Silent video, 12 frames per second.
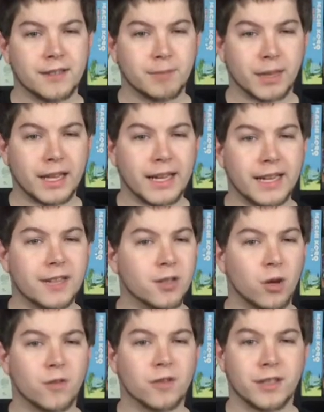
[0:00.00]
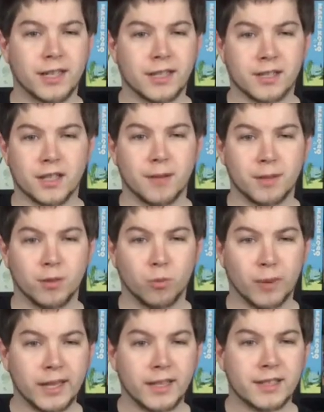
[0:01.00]
planned over the next coming
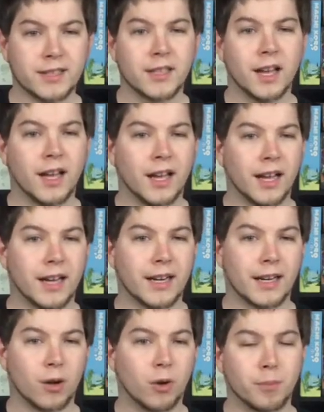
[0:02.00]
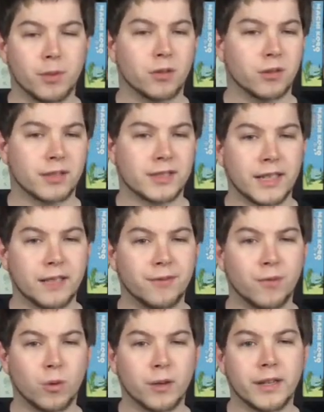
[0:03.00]
weeks, and I hope you're excited
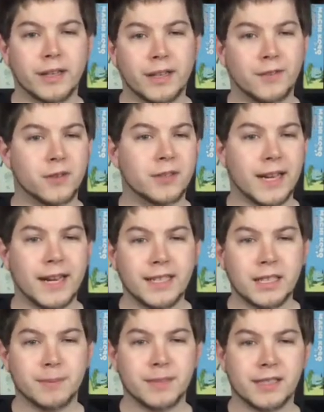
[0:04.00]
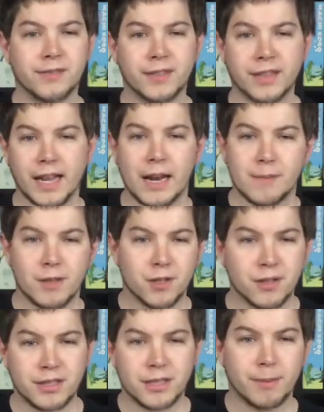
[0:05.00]
for it. If there's any specific game that
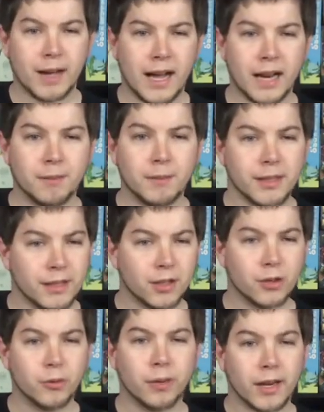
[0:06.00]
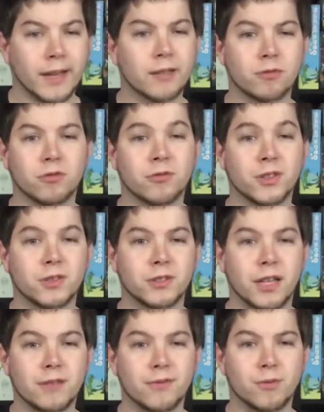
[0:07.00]
you see behind me that you would like a review
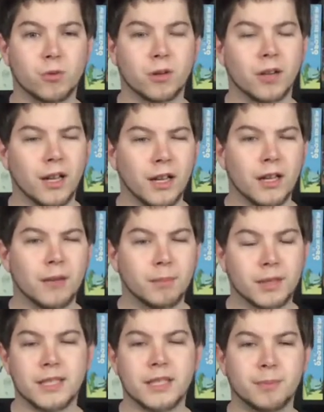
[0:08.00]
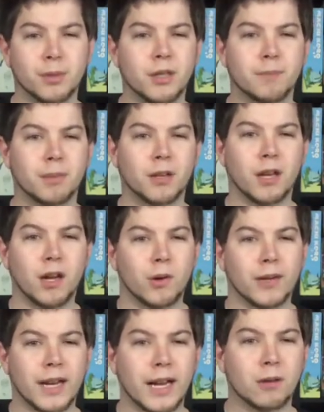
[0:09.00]
done for, please put it below
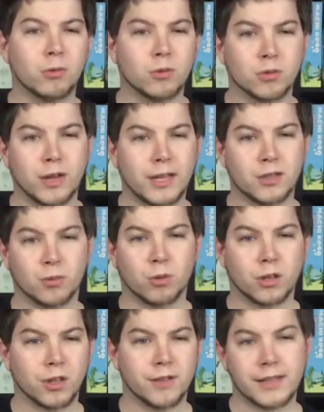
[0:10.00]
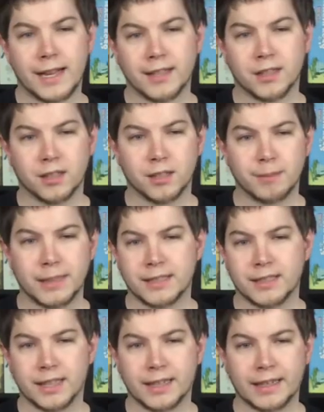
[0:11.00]
and I will try to work on that to the best
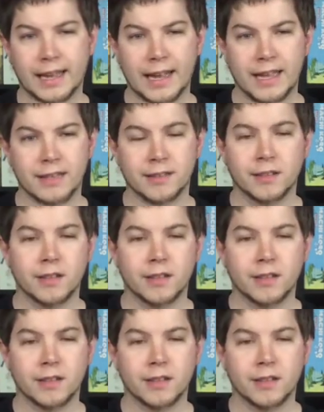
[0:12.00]
that I can.